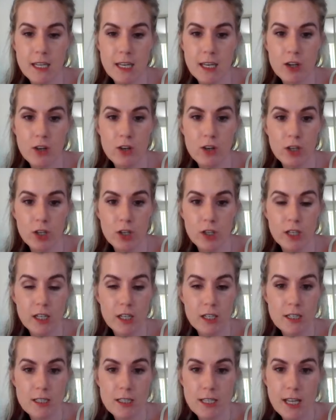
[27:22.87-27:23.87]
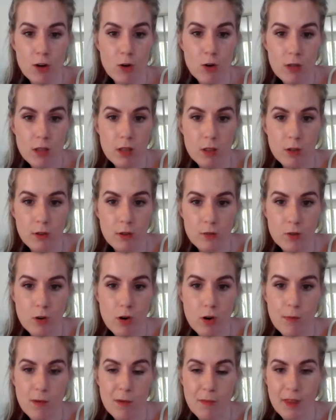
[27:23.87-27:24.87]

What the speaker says: that you didn't deal with a lot of trauma,